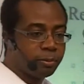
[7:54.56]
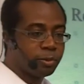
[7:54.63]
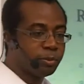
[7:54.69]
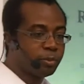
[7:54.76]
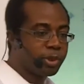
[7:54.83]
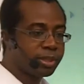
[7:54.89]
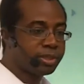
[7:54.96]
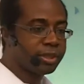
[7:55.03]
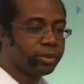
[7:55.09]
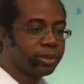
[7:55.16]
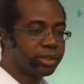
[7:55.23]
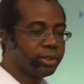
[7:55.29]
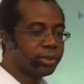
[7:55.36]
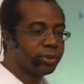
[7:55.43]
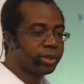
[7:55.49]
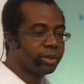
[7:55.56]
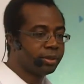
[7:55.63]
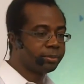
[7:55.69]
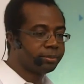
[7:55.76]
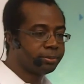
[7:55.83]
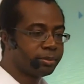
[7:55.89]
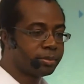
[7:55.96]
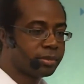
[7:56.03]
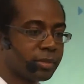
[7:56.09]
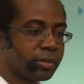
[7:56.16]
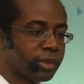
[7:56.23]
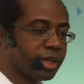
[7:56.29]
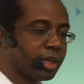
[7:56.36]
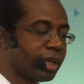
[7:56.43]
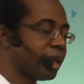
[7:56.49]
one place that you can do it.
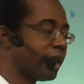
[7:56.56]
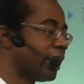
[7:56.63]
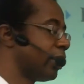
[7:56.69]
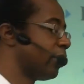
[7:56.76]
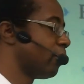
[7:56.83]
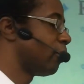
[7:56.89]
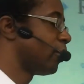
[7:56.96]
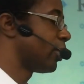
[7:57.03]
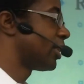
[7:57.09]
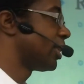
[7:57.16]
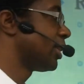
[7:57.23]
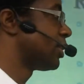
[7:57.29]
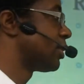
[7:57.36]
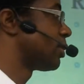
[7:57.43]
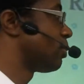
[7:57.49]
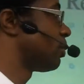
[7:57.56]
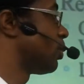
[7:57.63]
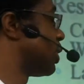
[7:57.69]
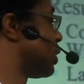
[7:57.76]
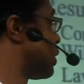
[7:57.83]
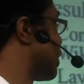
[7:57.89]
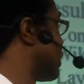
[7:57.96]
And with this, we want